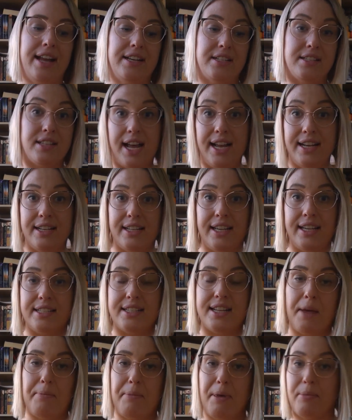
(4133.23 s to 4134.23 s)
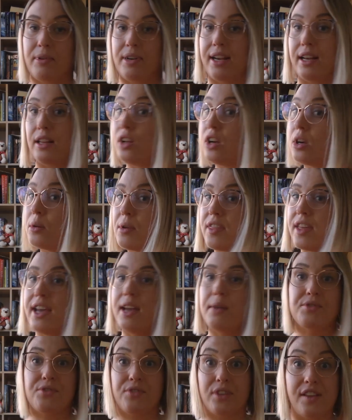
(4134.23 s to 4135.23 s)
designed it and people knit along with it. It
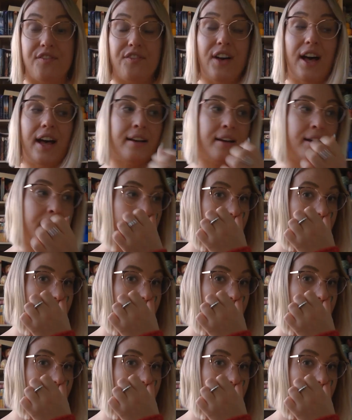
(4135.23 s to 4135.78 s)
was really fun.